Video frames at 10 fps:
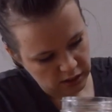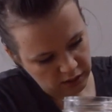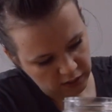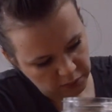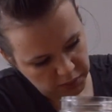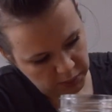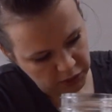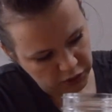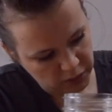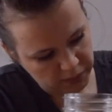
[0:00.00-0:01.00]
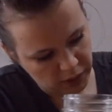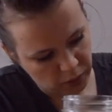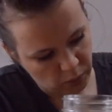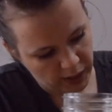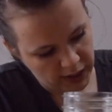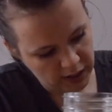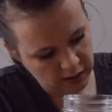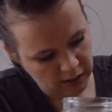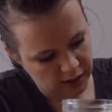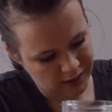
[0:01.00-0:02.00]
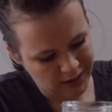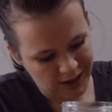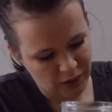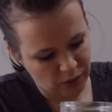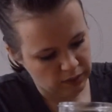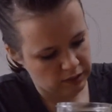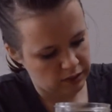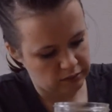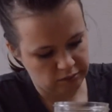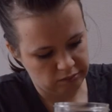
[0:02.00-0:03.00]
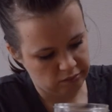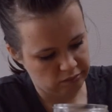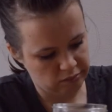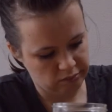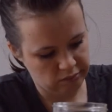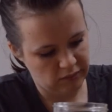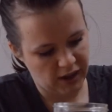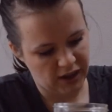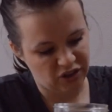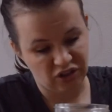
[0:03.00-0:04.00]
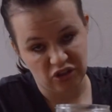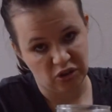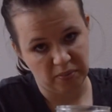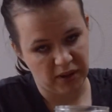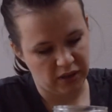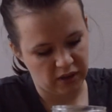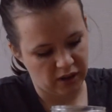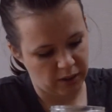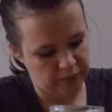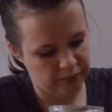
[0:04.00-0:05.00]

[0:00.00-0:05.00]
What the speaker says: Now some people do it by weight, and I just do it by the cup.